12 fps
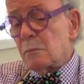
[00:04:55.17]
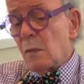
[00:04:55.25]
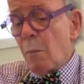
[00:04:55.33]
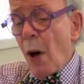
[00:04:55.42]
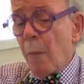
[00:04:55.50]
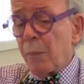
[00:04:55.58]

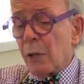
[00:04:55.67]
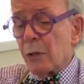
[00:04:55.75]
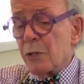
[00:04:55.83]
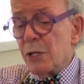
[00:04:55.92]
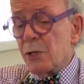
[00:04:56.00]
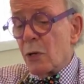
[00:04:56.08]
popular
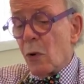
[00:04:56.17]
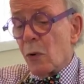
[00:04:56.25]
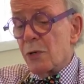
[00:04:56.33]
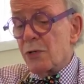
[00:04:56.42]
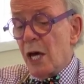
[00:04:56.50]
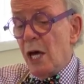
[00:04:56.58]

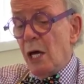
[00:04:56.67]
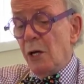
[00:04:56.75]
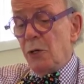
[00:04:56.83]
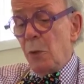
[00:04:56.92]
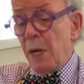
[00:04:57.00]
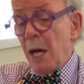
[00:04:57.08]
discourse
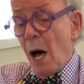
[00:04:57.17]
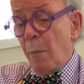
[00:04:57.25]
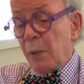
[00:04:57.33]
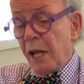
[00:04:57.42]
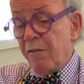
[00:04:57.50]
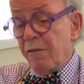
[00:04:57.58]
to be
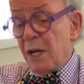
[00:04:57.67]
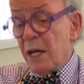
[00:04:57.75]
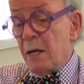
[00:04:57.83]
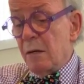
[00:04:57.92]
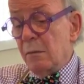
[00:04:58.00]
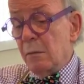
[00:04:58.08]

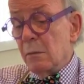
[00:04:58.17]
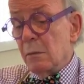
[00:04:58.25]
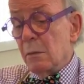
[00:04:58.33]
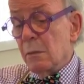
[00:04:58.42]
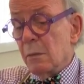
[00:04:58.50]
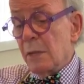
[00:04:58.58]
uplifting,
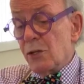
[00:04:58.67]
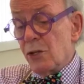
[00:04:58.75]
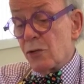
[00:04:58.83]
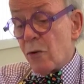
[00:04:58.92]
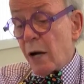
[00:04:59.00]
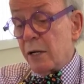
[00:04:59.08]

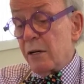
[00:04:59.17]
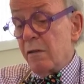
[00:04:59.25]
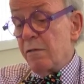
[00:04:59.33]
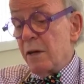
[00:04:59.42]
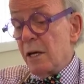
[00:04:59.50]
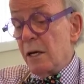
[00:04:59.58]
instructive,
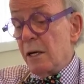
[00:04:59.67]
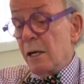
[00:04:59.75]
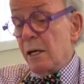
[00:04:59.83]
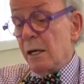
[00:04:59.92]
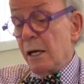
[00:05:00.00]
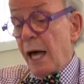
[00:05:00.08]

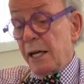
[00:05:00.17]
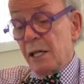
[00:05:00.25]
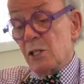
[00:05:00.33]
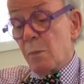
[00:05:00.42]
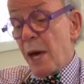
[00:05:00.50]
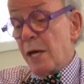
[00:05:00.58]
at
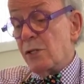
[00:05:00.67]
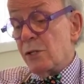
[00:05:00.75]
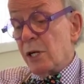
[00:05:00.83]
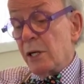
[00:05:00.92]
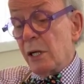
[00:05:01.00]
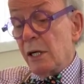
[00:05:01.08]
its best,
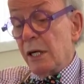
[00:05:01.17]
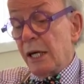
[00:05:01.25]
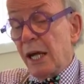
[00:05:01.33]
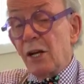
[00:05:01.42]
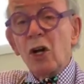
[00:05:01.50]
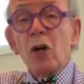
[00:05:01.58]

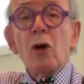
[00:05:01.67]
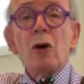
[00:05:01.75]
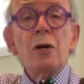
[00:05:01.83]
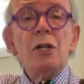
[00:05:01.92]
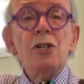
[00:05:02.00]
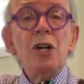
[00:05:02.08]

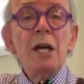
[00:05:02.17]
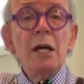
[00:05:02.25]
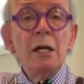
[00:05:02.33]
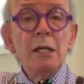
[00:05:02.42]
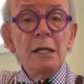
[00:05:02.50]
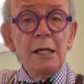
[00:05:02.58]
encouraging
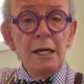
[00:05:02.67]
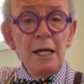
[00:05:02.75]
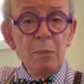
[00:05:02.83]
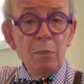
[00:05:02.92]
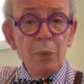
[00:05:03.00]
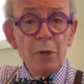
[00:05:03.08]

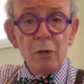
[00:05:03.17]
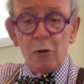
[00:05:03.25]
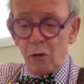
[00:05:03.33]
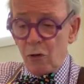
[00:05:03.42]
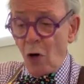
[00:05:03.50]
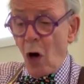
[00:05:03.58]
deep
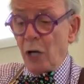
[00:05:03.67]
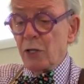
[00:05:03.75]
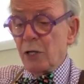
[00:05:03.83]
thought.